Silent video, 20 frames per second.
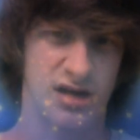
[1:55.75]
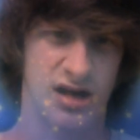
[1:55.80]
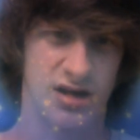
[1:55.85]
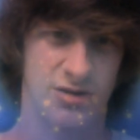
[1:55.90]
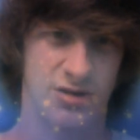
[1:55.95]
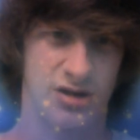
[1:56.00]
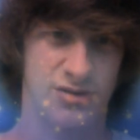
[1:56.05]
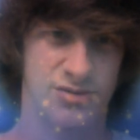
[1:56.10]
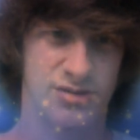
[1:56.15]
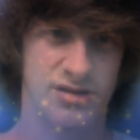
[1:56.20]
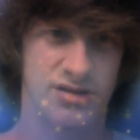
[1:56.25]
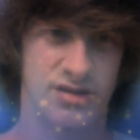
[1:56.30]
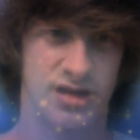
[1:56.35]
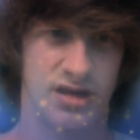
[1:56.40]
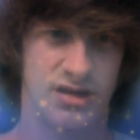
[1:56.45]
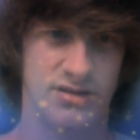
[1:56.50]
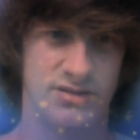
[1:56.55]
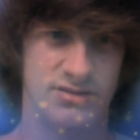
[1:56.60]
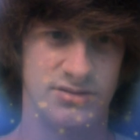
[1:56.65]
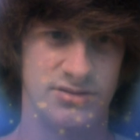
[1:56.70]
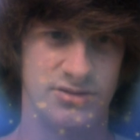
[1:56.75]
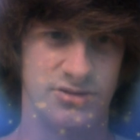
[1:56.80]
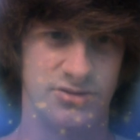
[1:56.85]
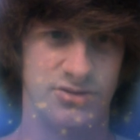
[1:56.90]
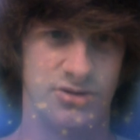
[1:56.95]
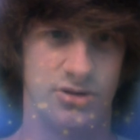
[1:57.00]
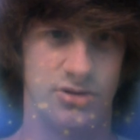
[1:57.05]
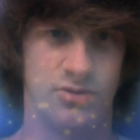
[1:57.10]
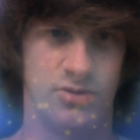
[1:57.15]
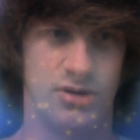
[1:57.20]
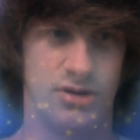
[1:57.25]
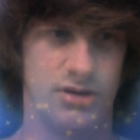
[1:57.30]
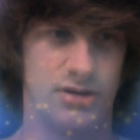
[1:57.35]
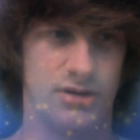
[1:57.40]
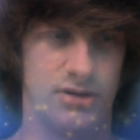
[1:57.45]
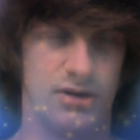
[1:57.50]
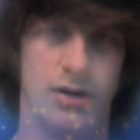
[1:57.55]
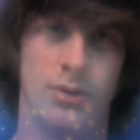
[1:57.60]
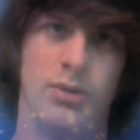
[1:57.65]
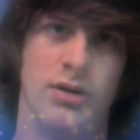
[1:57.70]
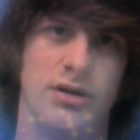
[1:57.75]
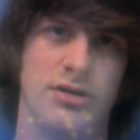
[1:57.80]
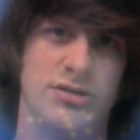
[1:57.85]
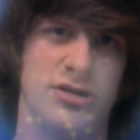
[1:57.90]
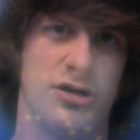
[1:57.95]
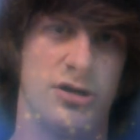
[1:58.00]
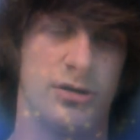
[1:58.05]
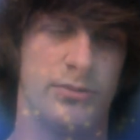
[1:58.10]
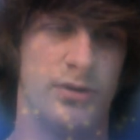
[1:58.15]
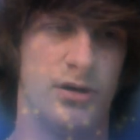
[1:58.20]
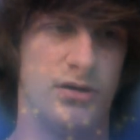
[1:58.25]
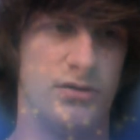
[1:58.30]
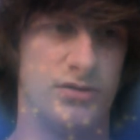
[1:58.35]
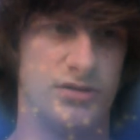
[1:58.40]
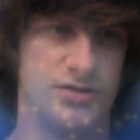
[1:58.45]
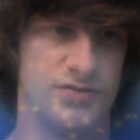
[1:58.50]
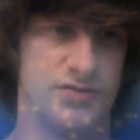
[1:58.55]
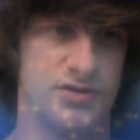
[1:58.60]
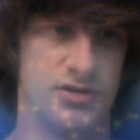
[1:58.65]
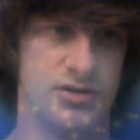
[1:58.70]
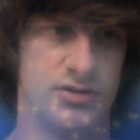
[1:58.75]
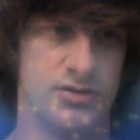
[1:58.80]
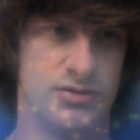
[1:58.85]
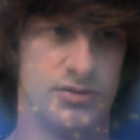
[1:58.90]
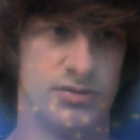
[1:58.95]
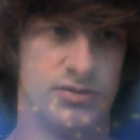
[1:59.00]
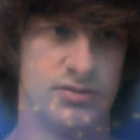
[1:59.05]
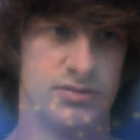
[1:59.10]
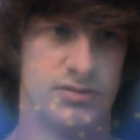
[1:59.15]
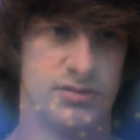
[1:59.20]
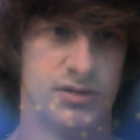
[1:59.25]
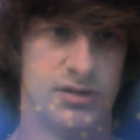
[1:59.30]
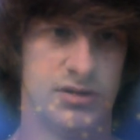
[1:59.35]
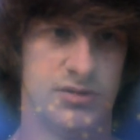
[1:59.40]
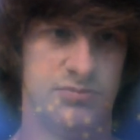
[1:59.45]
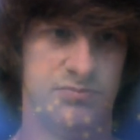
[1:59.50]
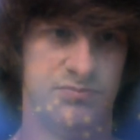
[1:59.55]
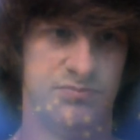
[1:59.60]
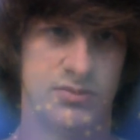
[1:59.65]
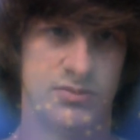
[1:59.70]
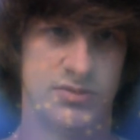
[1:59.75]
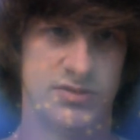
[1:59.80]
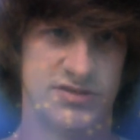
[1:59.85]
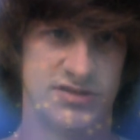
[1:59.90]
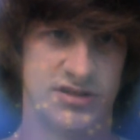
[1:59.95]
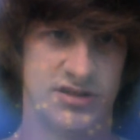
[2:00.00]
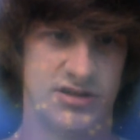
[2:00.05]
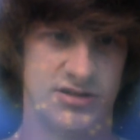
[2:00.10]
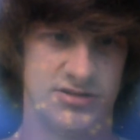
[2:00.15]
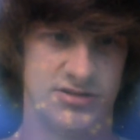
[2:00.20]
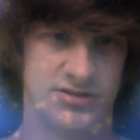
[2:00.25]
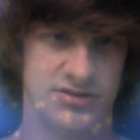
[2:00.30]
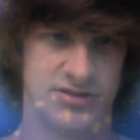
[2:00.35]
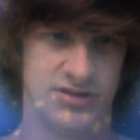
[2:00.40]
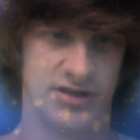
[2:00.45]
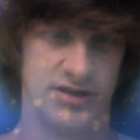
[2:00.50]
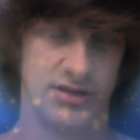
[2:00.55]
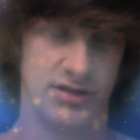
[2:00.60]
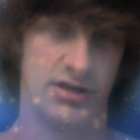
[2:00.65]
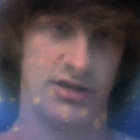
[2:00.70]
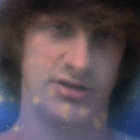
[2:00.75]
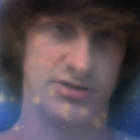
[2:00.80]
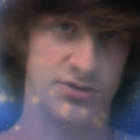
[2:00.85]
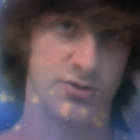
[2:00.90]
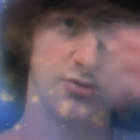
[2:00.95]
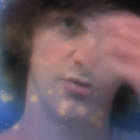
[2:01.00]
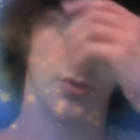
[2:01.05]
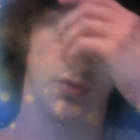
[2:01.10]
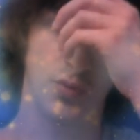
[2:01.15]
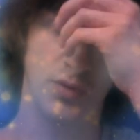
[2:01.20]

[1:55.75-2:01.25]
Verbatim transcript: I, I really don't know what I want to talk about in this video. Um, besides just like like during the